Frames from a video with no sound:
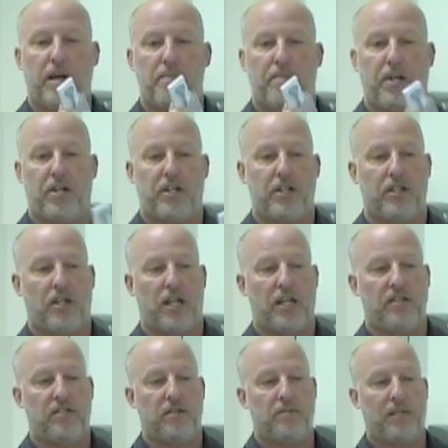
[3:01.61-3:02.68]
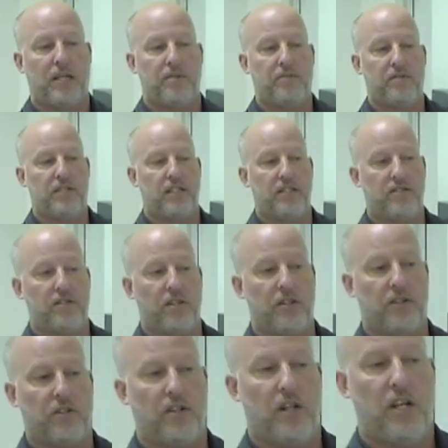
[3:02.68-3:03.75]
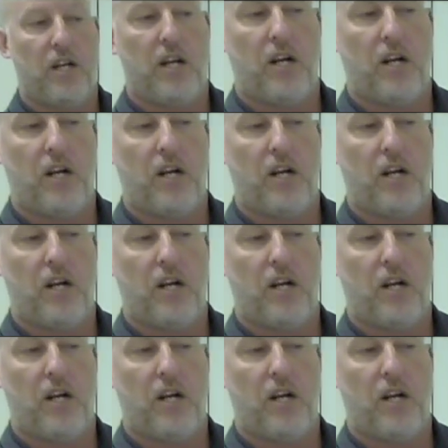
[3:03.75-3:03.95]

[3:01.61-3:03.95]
that barrier on, sometimes these little